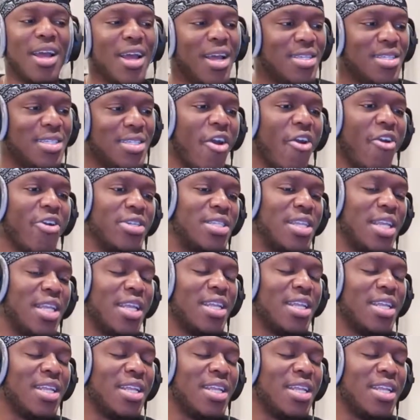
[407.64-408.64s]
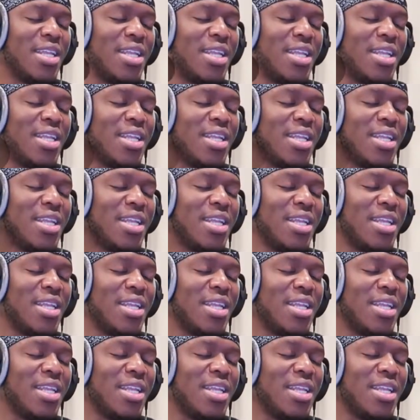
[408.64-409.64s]

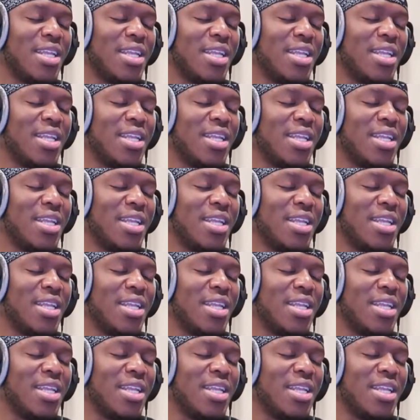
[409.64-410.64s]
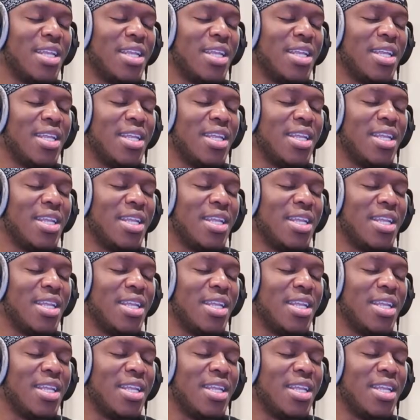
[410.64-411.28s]
(not speaking)